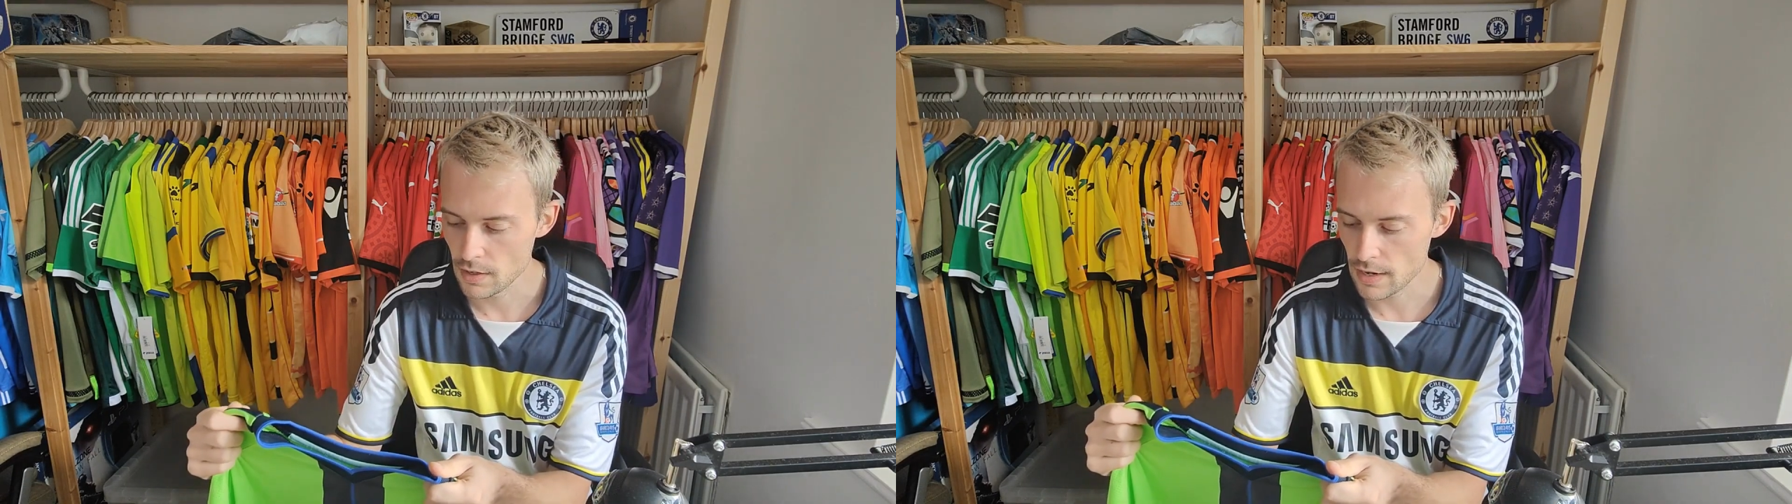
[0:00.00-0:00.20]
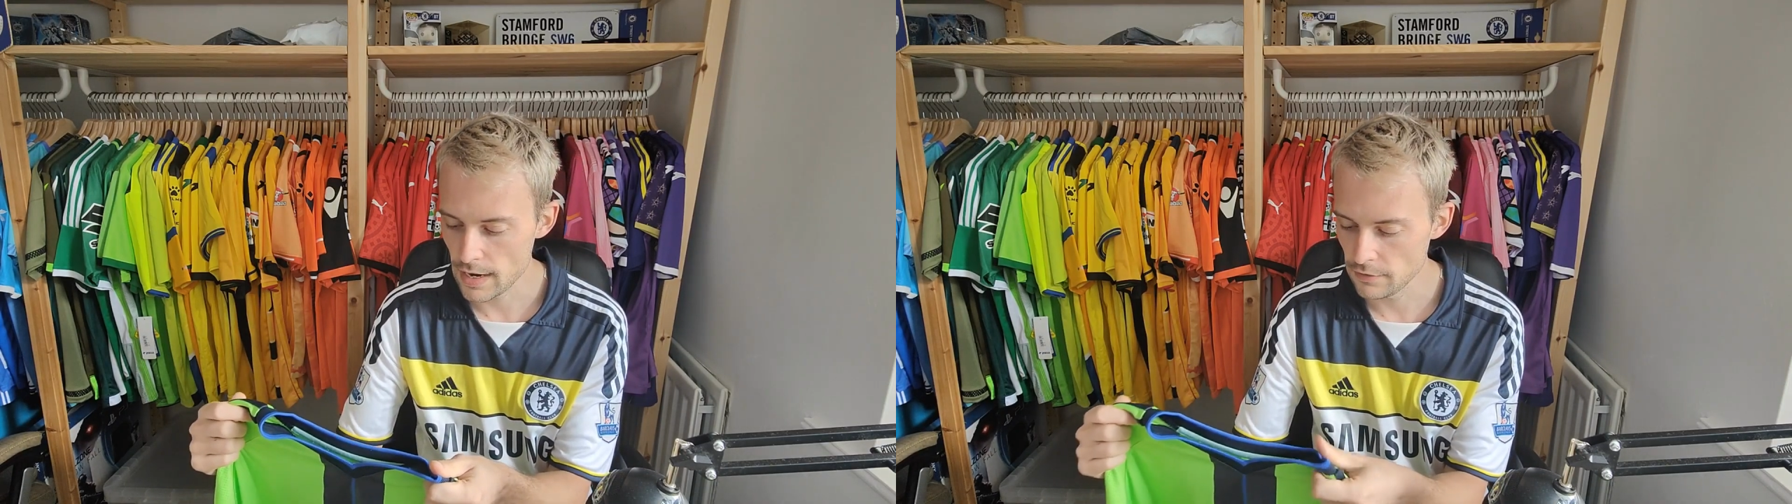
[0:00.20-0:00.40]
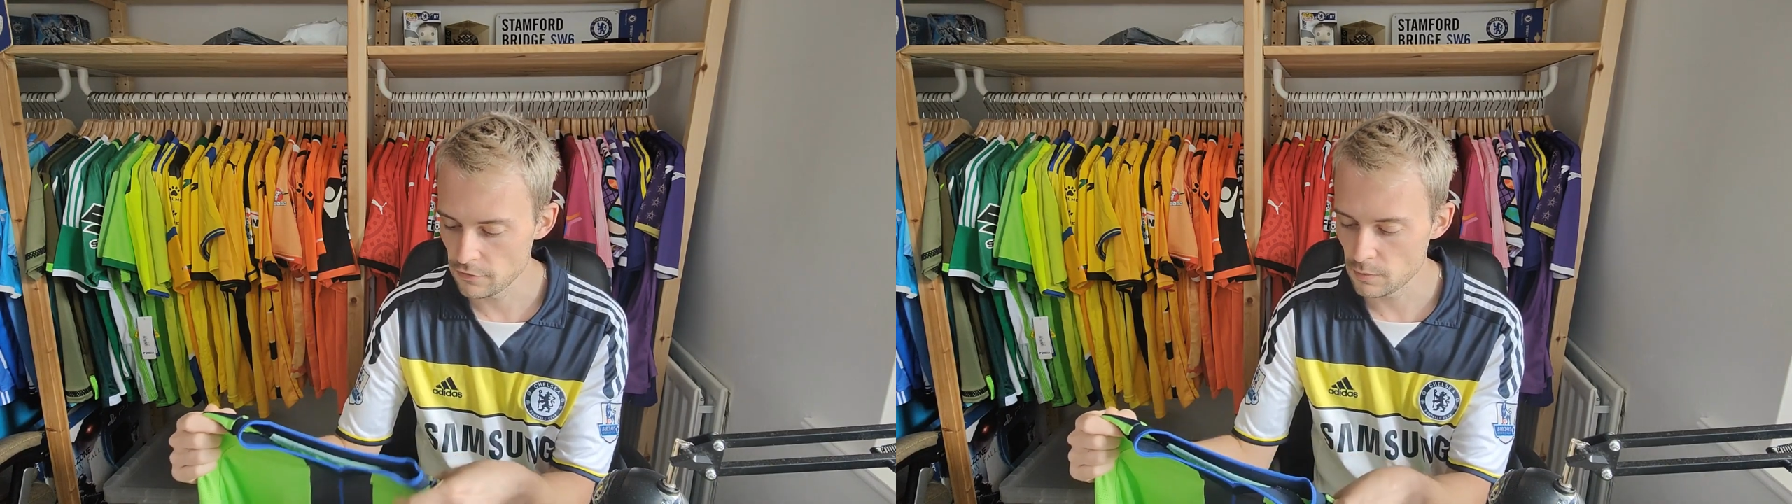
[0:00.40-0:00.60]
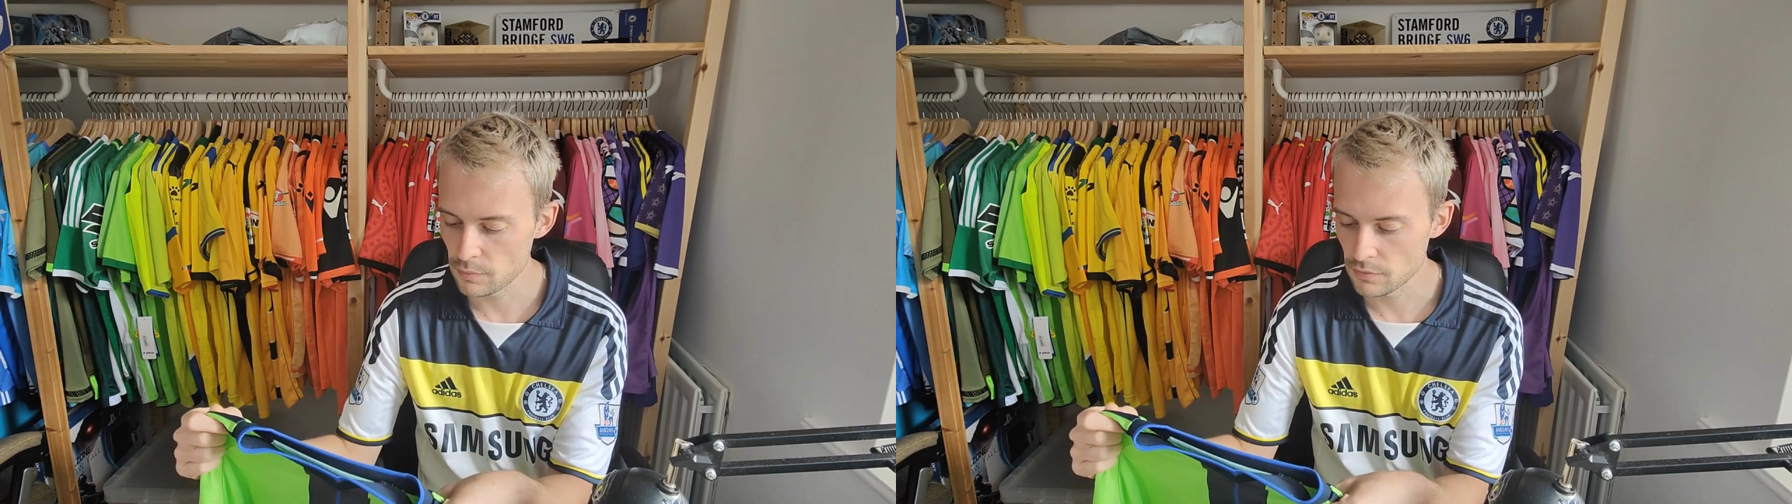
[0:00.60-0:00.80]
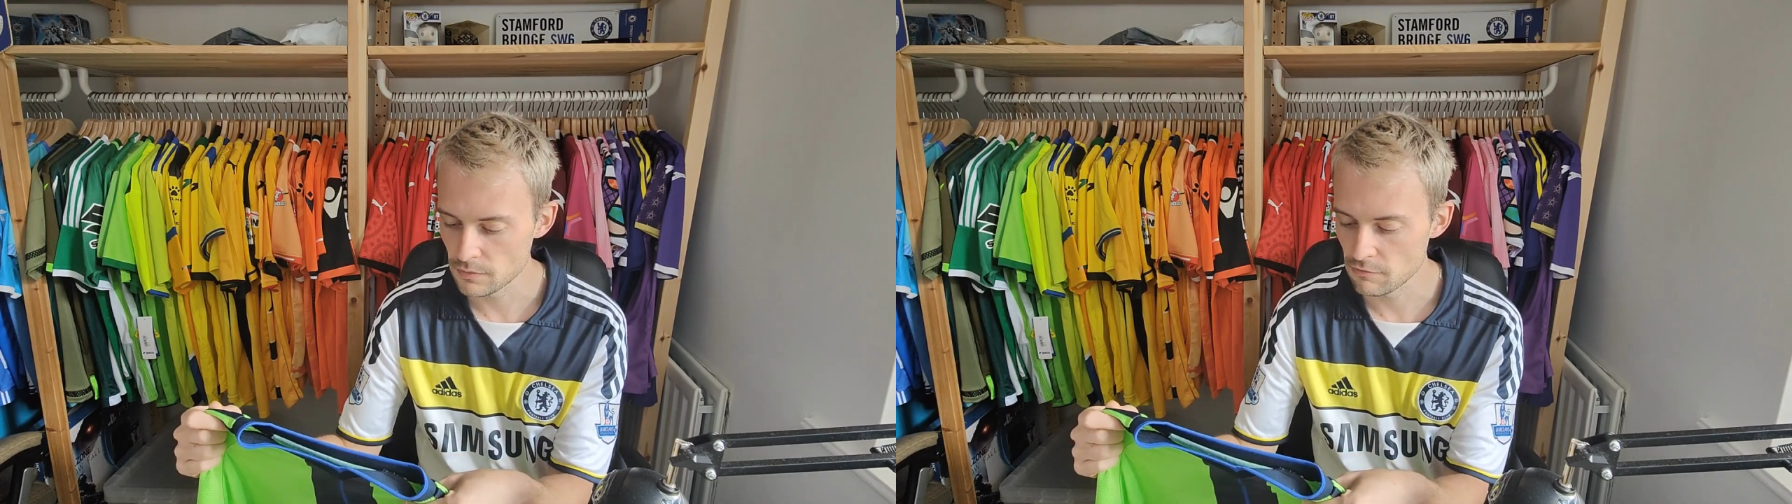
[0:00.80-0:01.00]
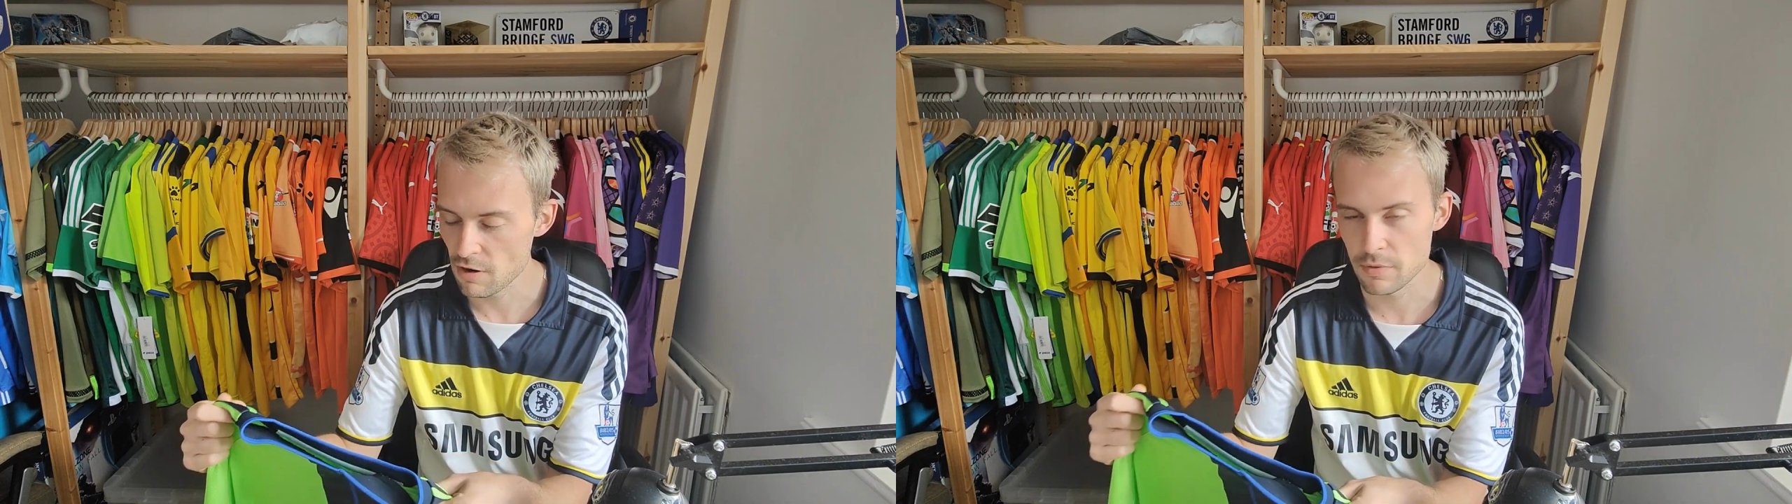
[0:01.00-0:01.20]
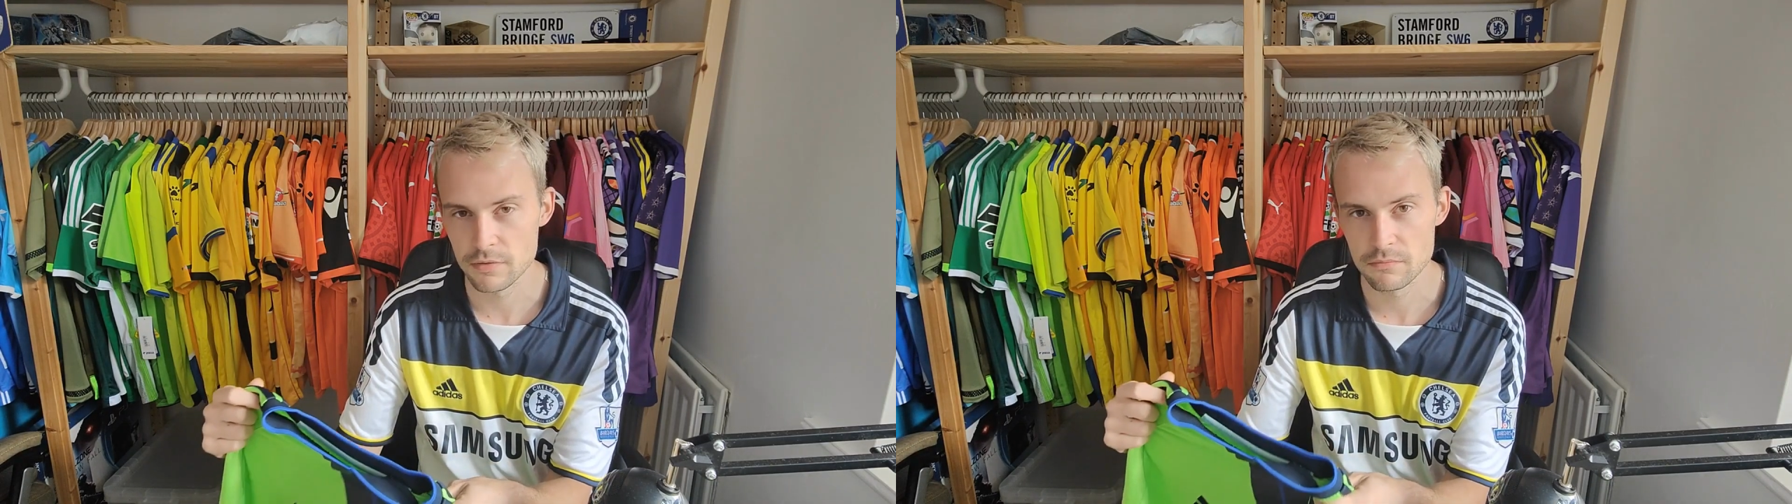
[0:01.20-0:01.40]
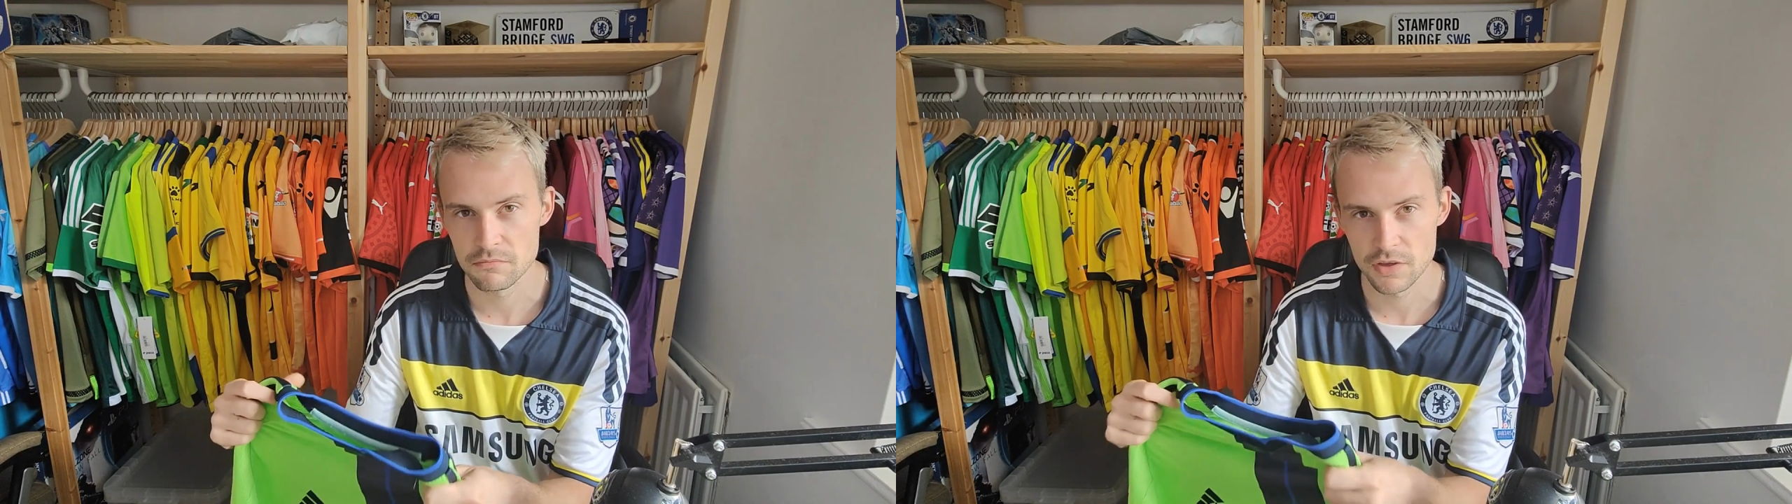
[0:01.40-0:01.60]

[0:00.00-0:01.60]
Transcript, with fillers: I ended up grabbing